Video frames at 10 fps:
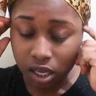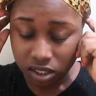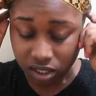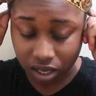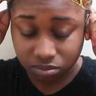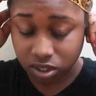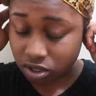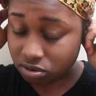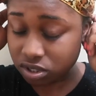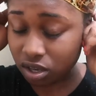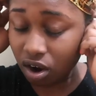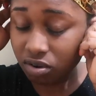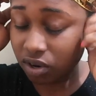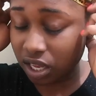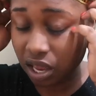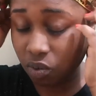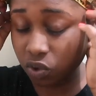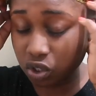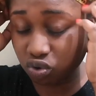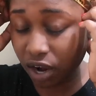He's like, I'm so sorry.
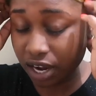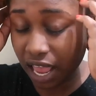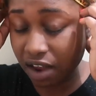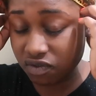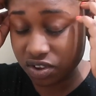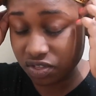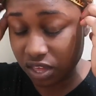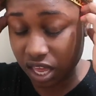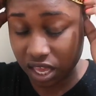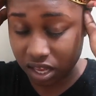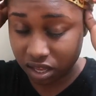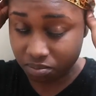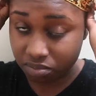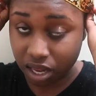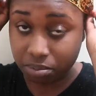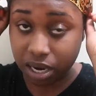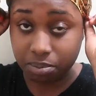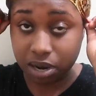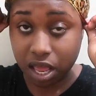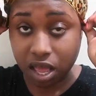We tried everything and blah, blah,
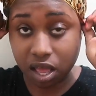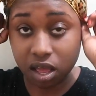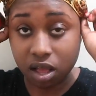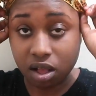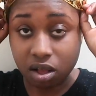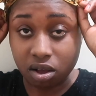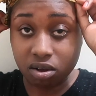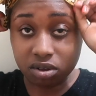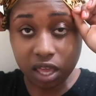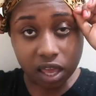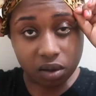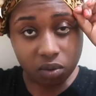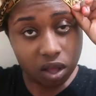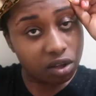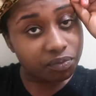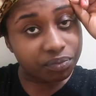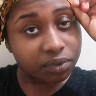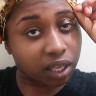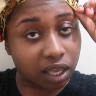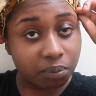blah. Okay,
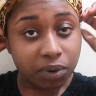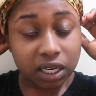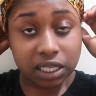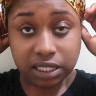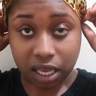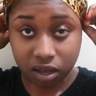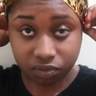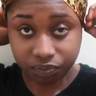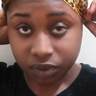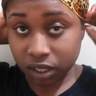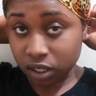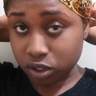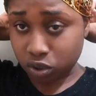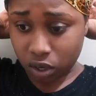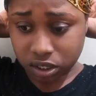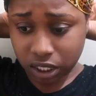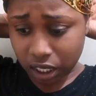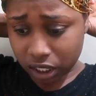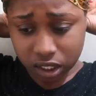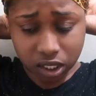I'm putting it down. So I was
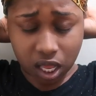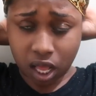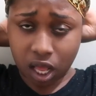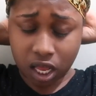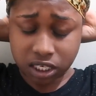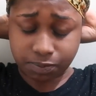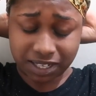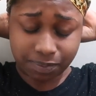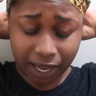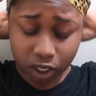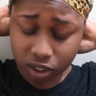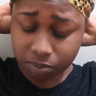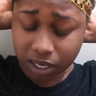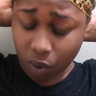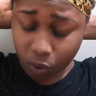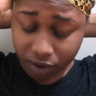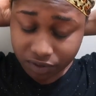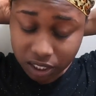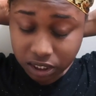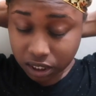like, is Best Buy gonna be aware
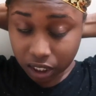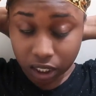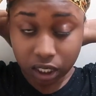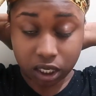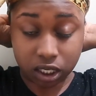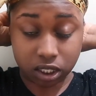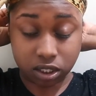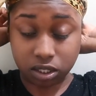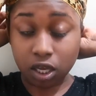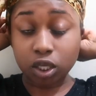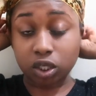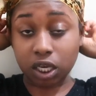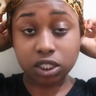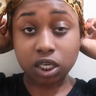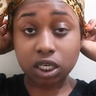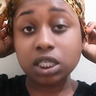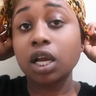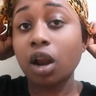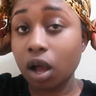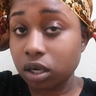of this? Like, cause you guys are gonna
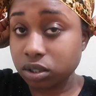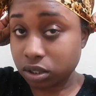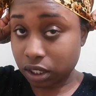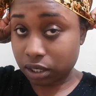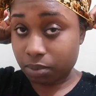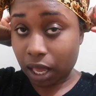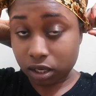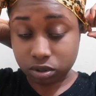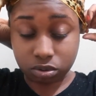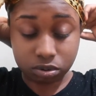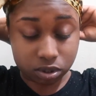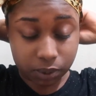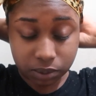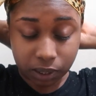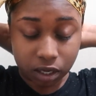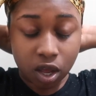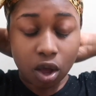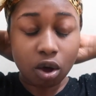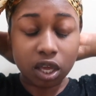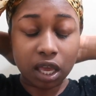take long to send it back. So is Best Buy
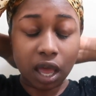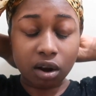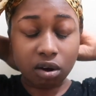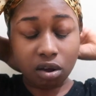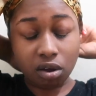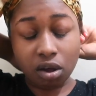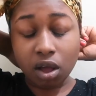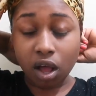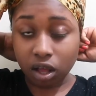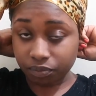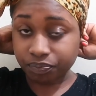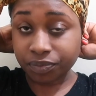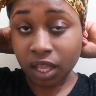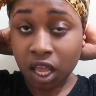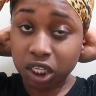okay? I don't know.